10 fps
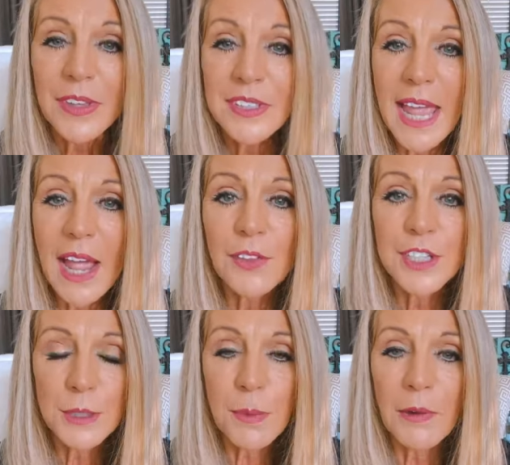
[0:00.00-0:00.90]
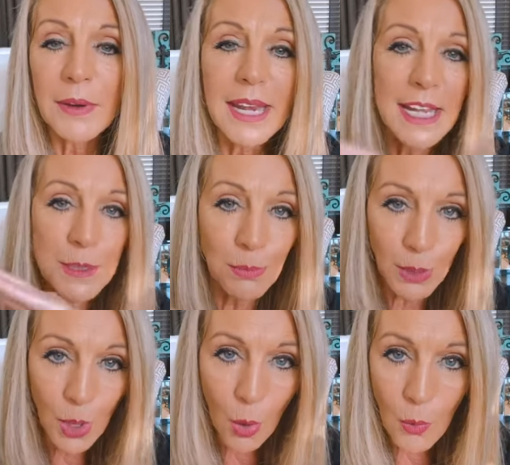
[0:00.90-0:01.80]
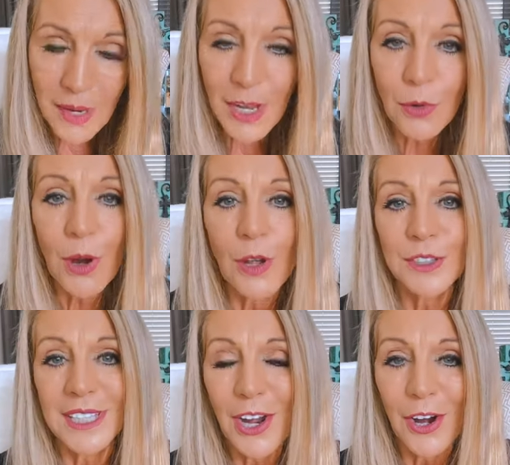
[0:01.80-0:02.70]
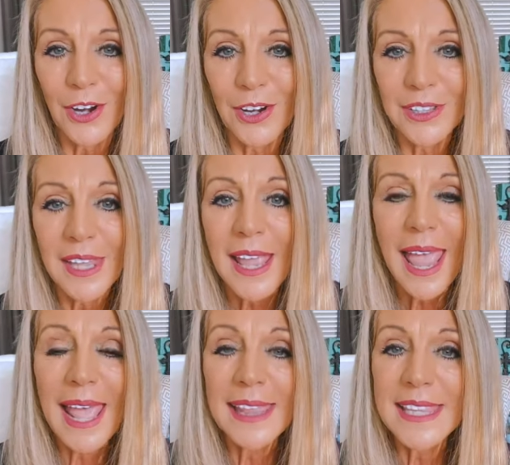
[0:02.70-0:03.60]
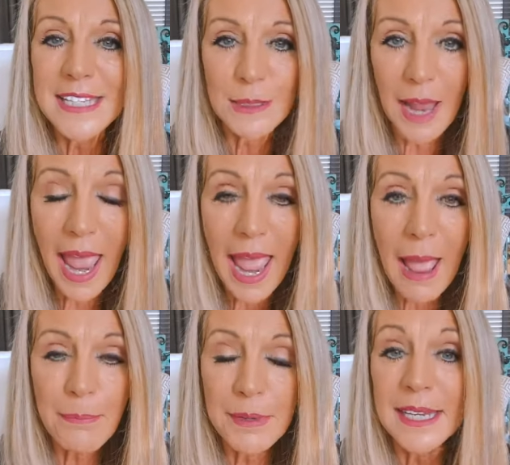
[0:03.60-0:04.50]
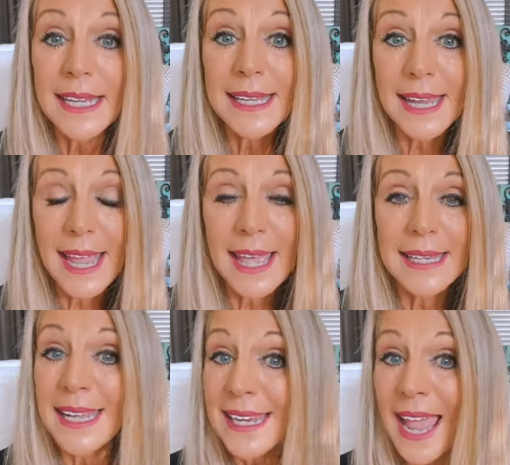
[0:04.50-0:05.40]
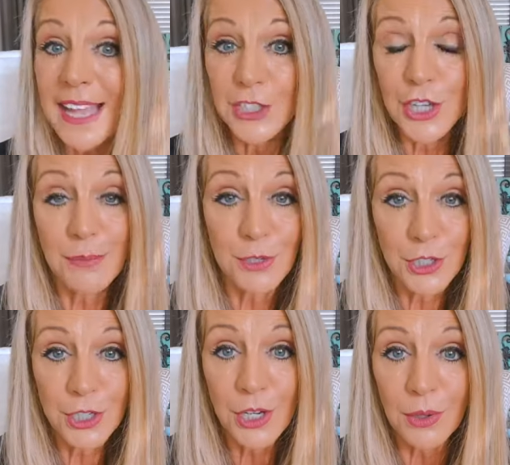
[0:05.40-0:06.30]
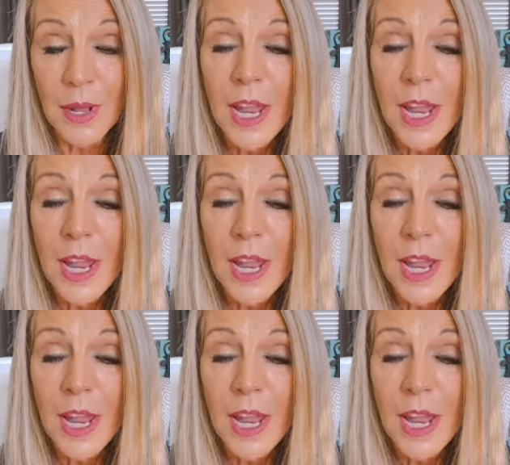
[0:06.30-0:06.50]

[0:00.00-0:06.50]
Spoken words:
Now the Spirit is blowing across the earth. And this happened again in Acts chapter 2.